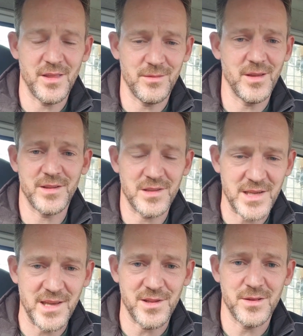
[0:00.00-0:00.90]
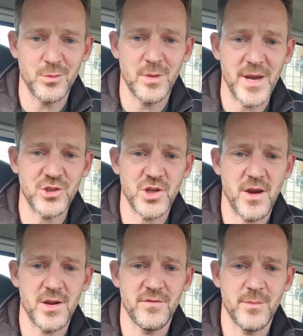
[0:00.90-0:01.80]
as I say, this is all about
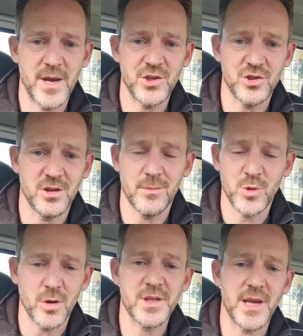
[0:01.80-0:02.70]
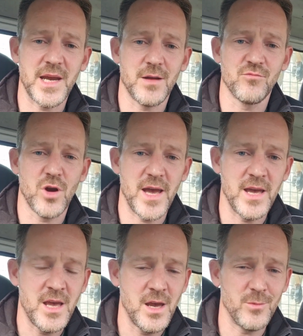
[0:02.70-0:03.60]
sharing information, and I'm not saying I'm right.
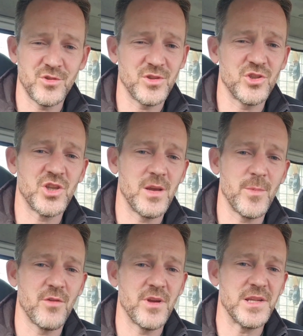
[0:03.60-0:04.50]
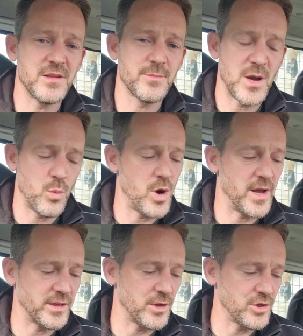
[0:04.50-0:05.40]
I'm just going to share my reasons about why
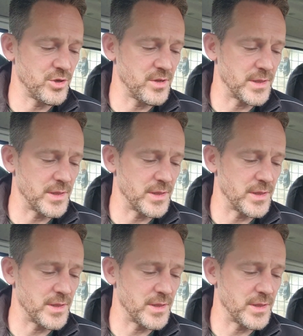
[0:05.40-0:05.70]
I don't use